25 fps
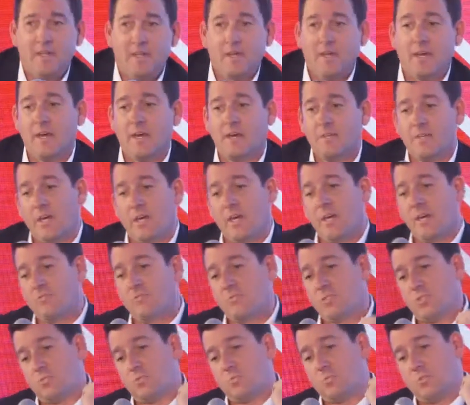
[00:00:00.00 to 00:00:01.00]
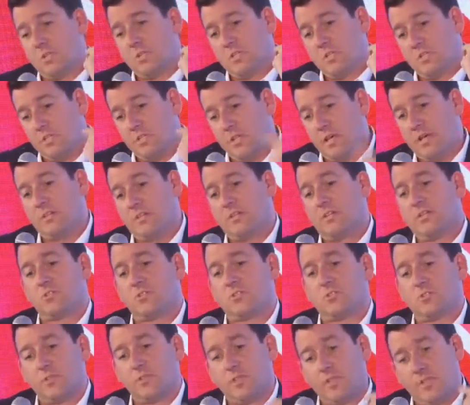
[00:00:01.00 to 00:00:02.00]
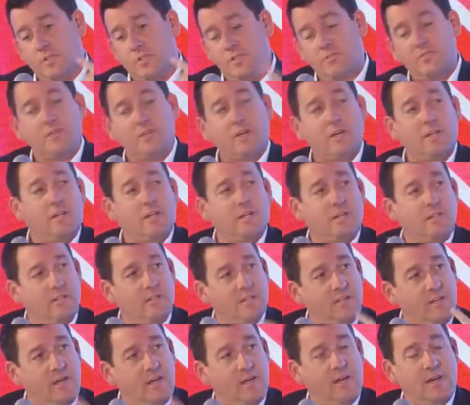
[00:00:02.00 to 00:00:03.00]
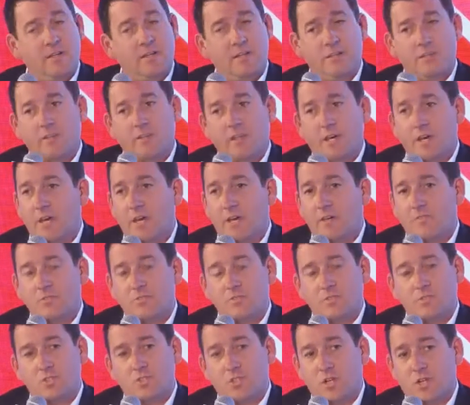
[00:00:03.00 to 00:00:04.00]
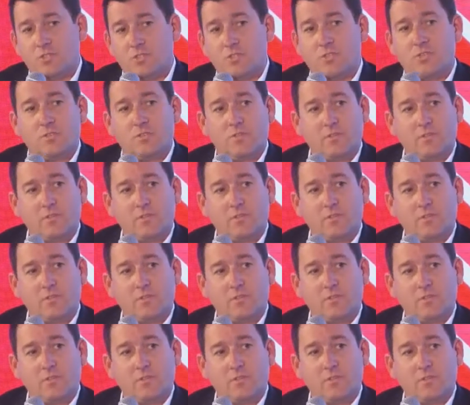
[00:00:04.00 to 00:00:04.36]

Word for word: And they have just relentlessly innovated, and they have just,